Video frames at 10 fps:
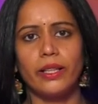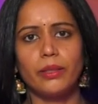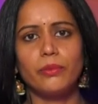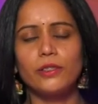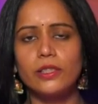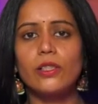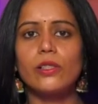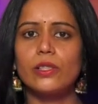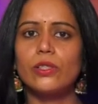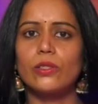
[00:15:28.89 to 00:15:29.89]
Like
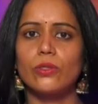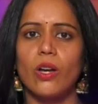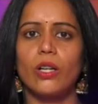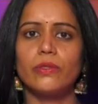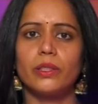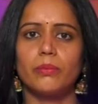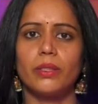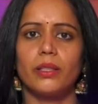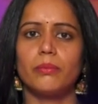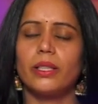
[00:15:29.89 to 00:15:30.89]
physically, she's not with
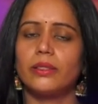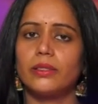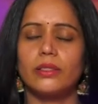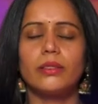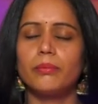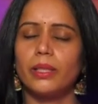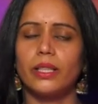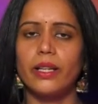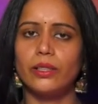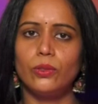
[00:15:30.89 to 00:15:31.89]
me, but
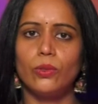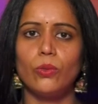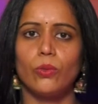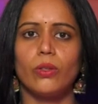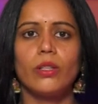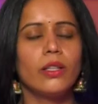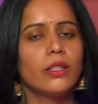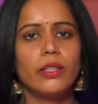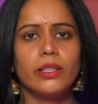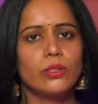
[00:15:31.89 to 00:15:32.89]
I know
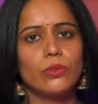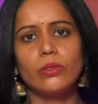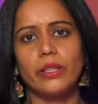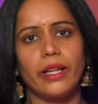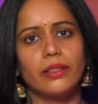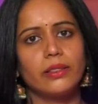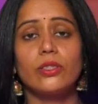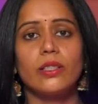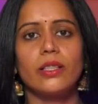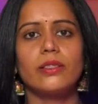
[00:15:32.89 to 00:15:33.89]
there's no death.
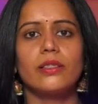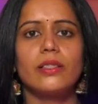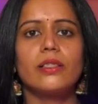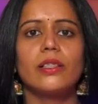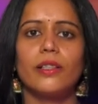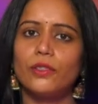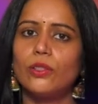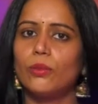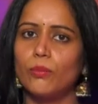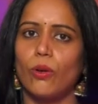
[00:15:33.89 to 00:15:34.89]
She has just left
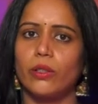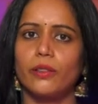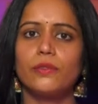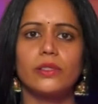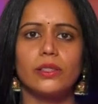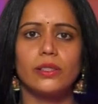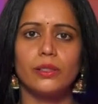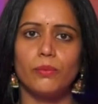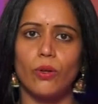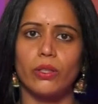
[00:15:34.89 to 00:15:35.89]
her body,
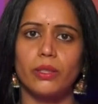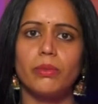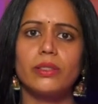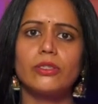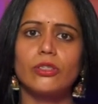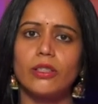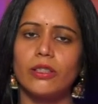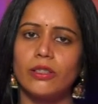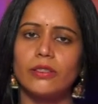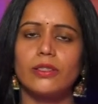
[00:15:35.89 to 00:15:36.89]
physical body, but she
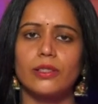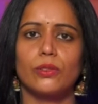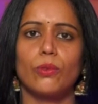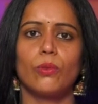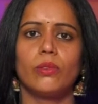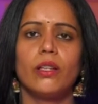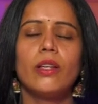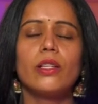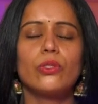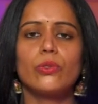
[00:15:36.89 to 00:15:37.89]
is the soul.
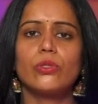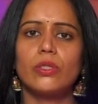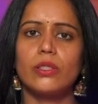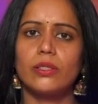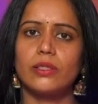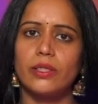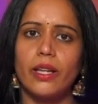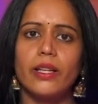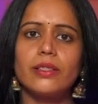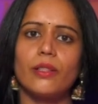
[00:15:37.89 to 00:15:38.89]
So she is
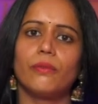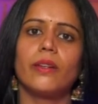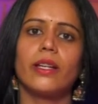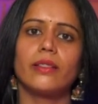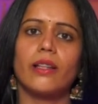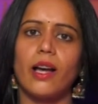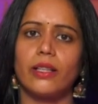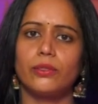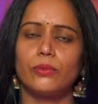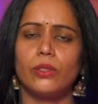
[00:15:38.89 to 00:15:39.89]
there somewhere in the
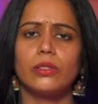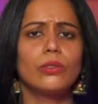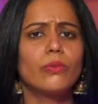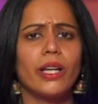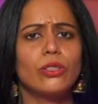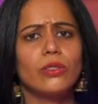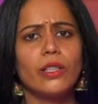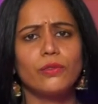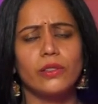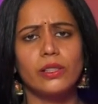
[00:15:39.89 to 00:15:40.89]
higher world. So why should
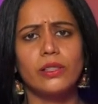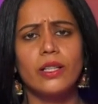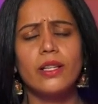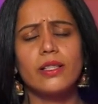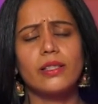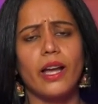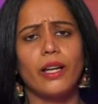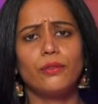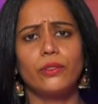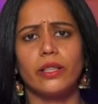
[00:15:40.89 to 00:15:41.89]
I feel
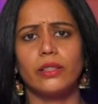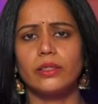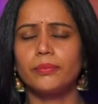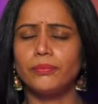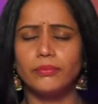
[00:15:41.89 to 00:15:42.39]
sad for it?